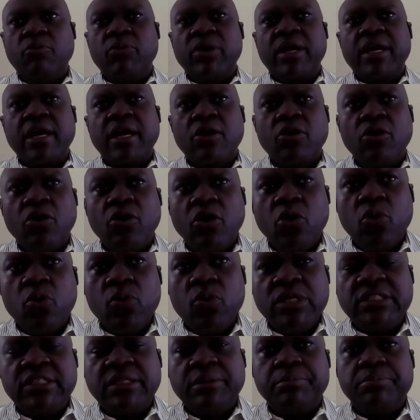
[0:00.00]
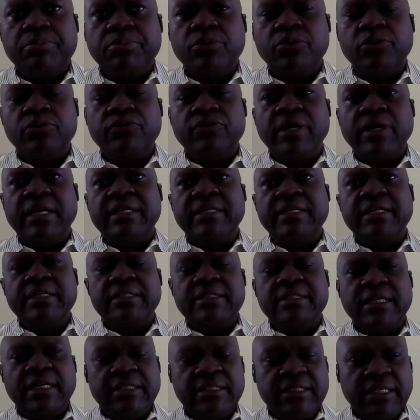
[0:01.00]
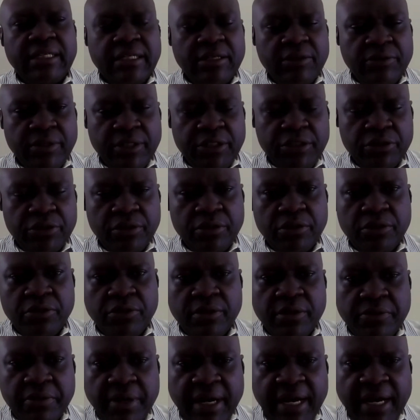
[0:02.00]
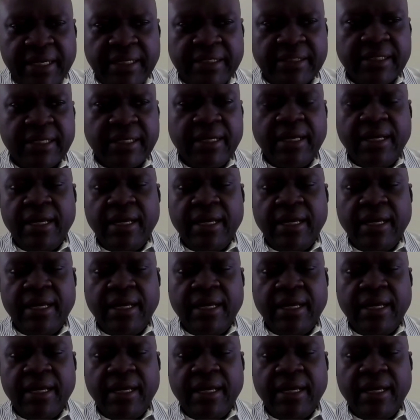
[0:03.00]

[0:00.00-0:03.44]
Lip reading: We can always improve our data generation, you're right.